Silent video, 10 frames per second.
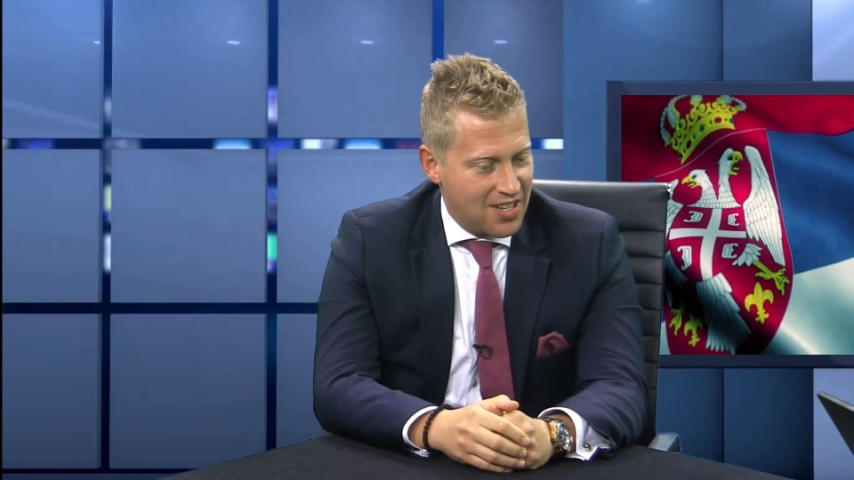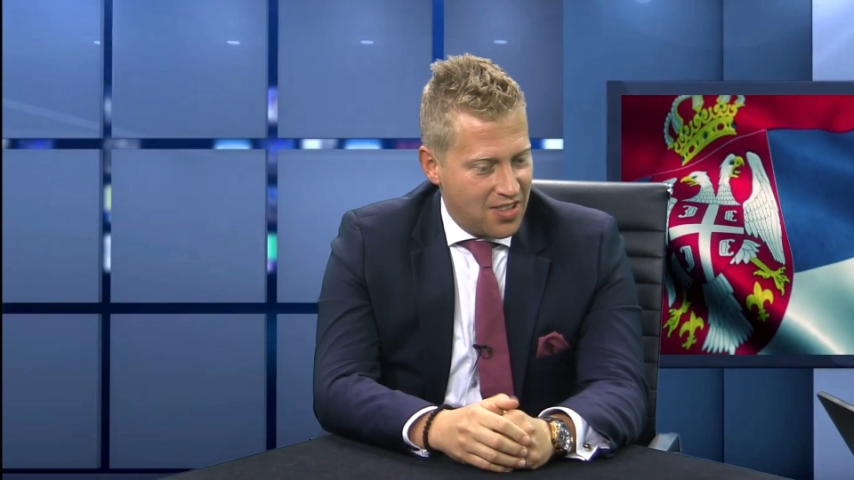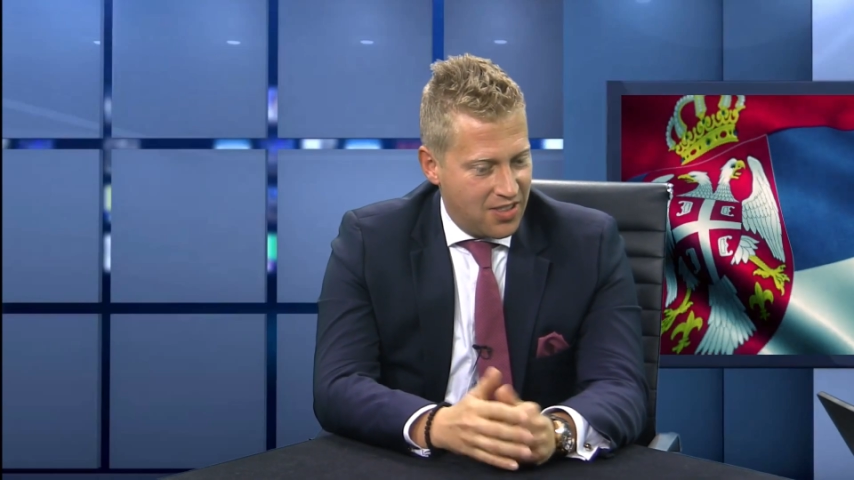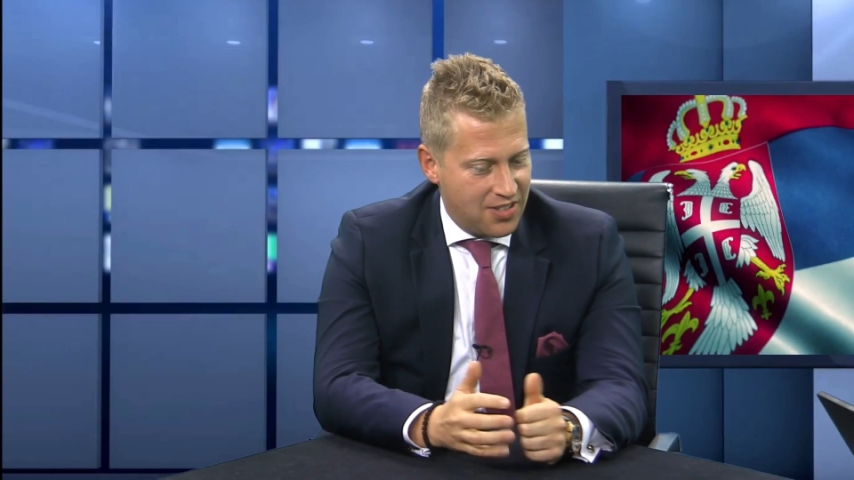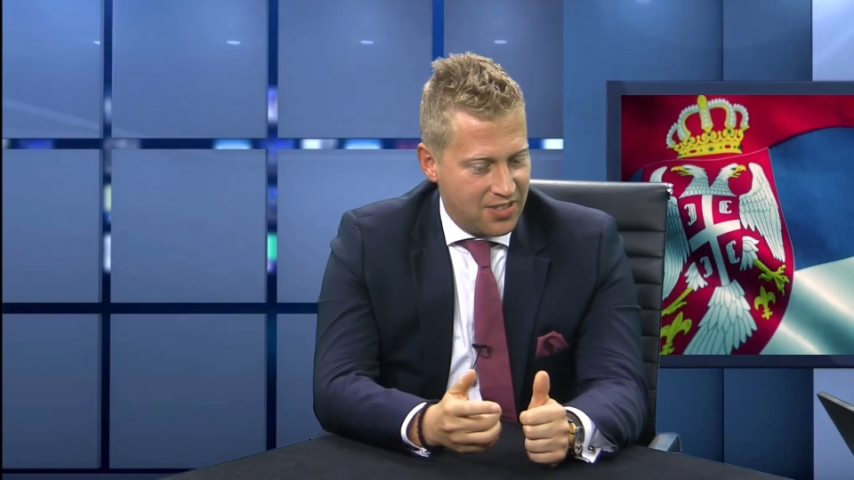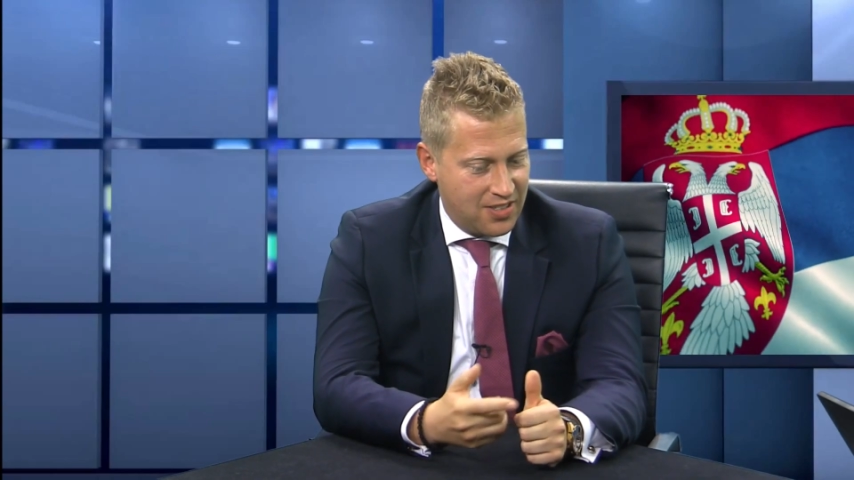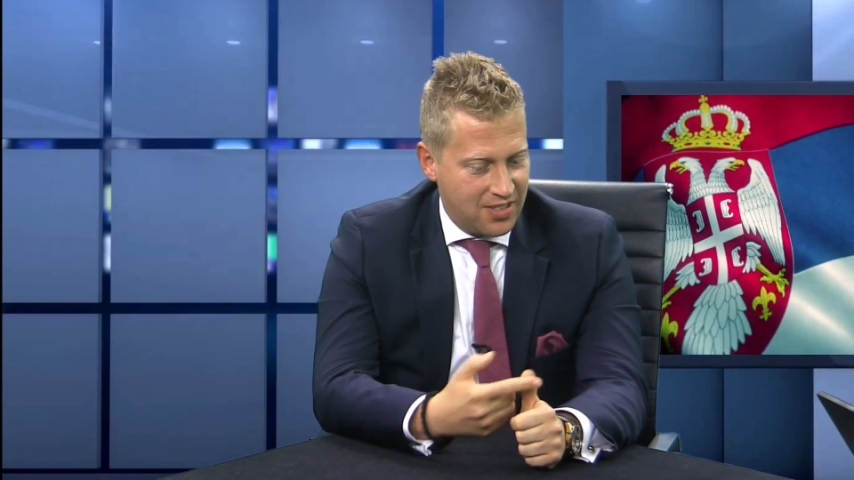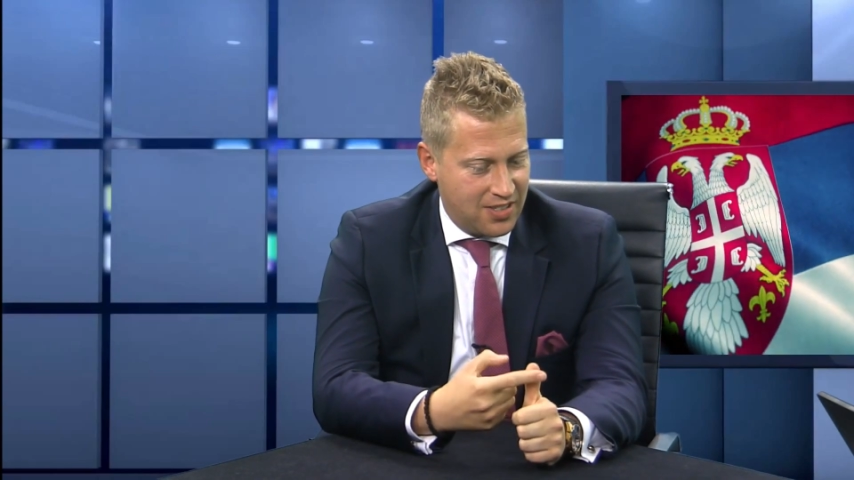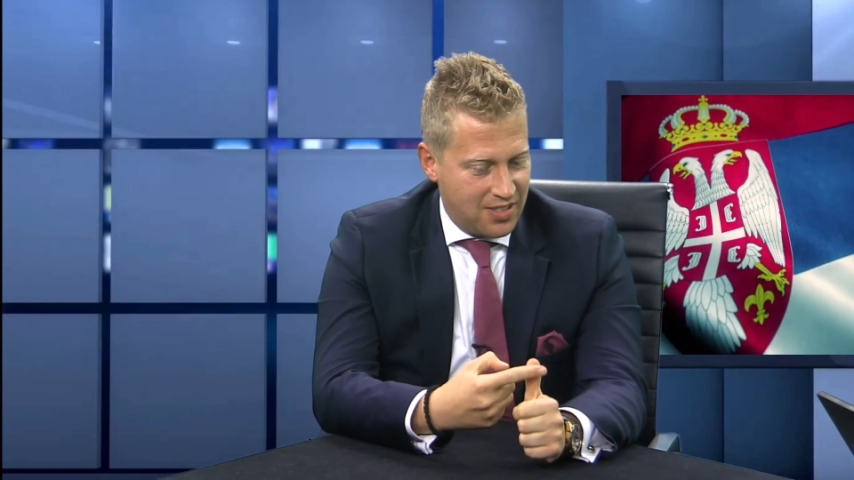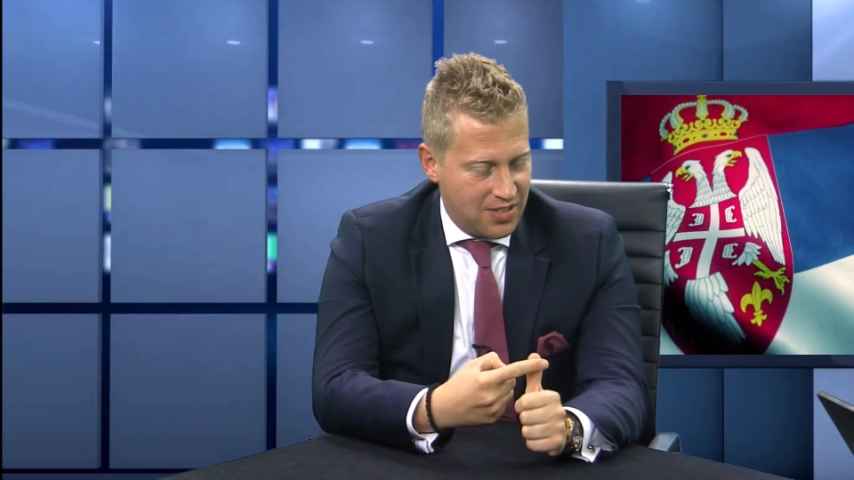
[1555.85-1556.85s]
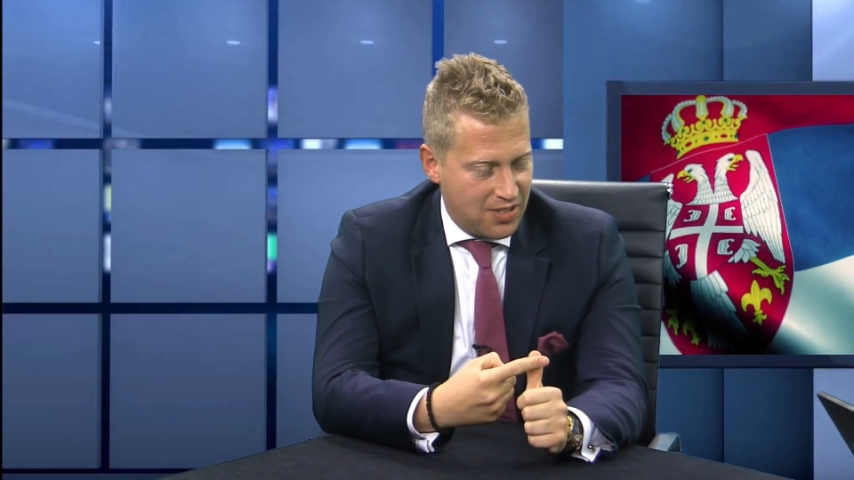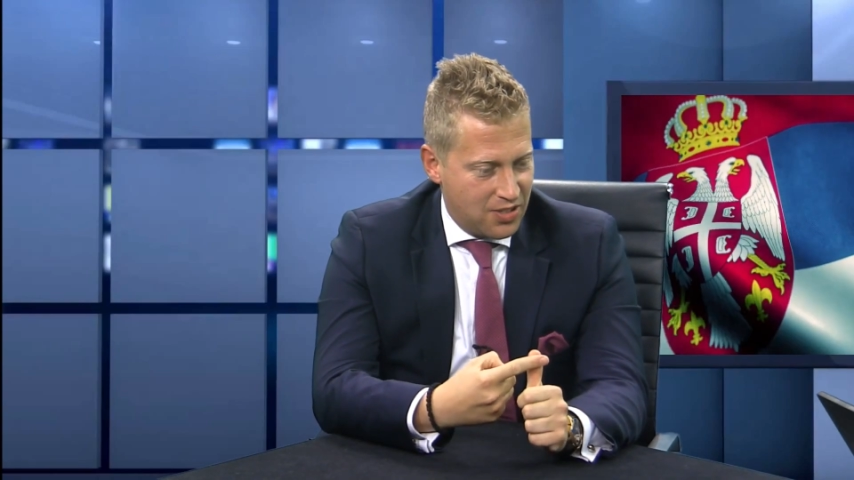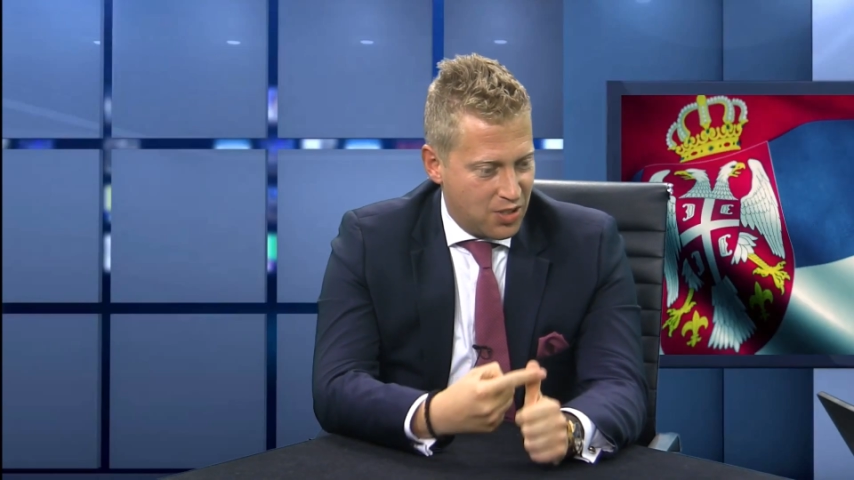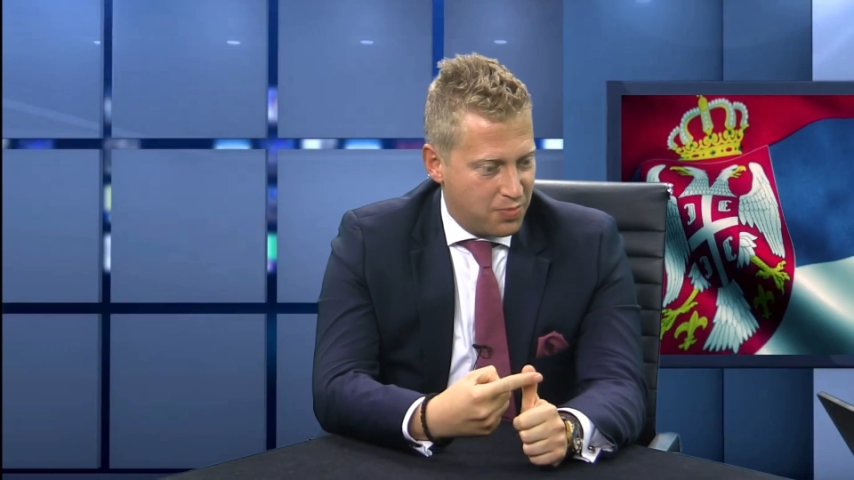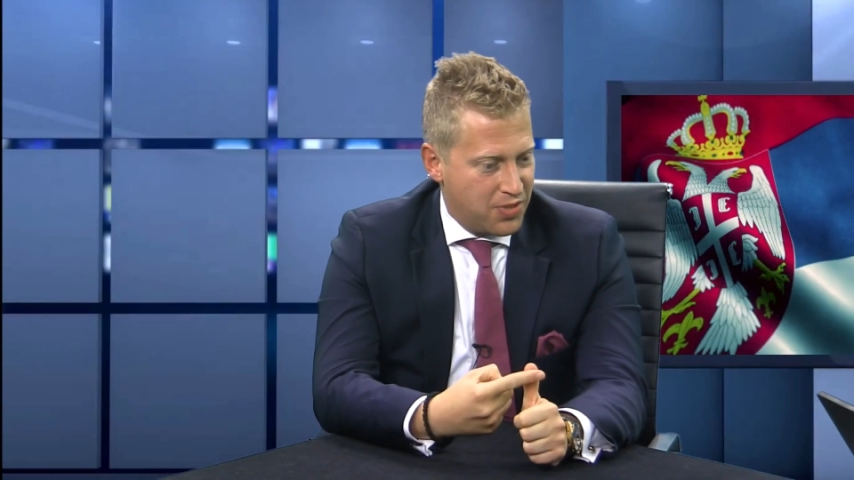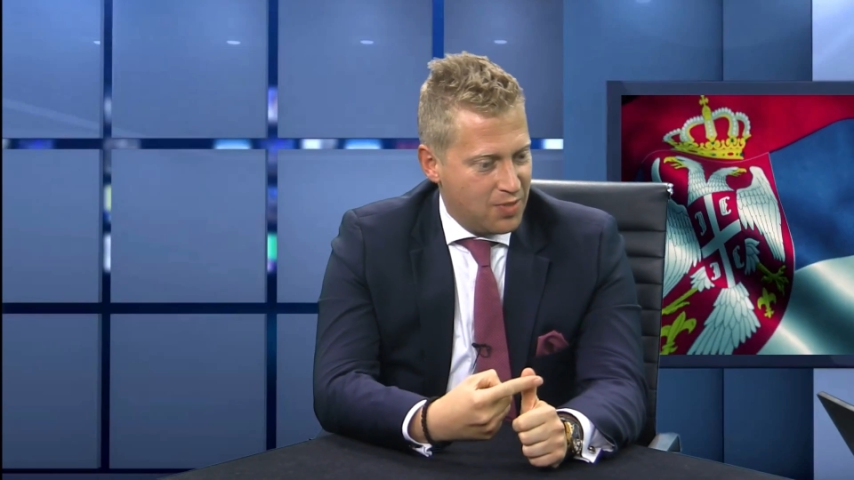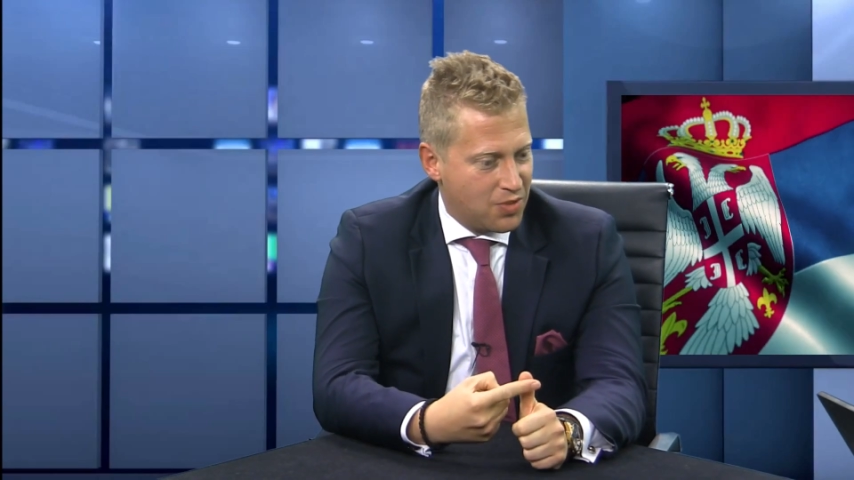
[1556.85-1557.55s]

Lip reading: the Supreme